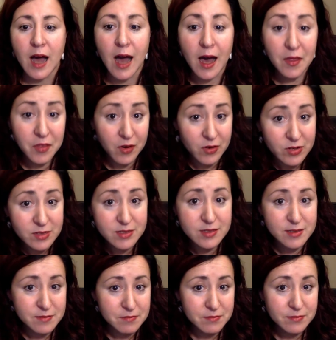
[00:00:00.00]

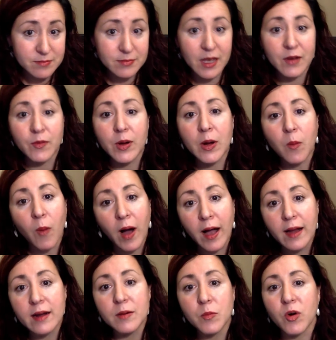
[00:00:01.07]
others may
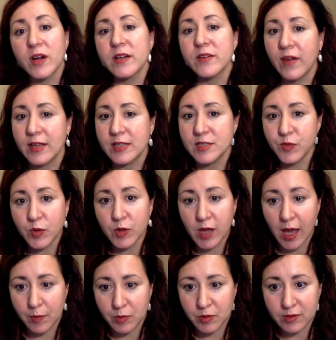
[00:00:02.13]
require more advanced
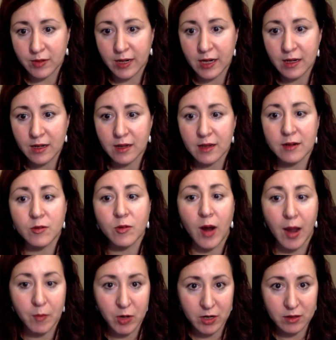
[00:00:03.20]
vocabulary and
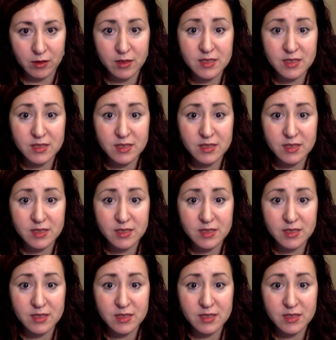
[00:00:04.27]
grammar,